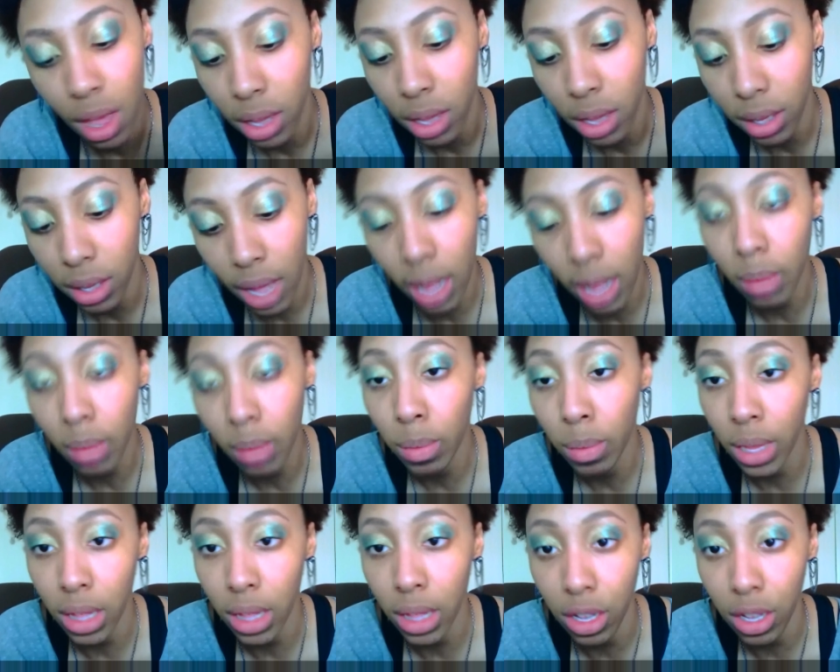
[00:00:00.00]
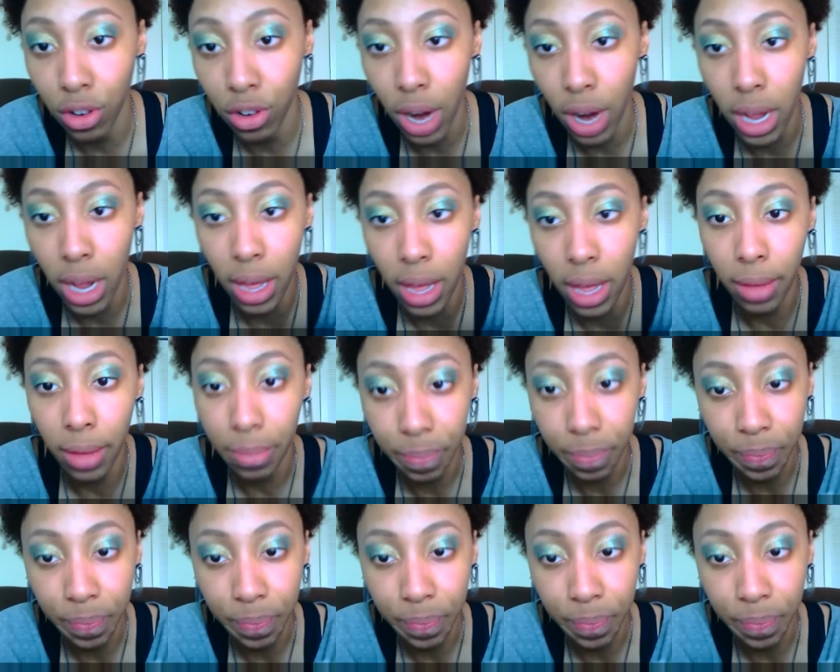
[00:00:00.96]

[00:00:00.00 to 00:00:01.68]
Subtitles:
It's not completely dry yet.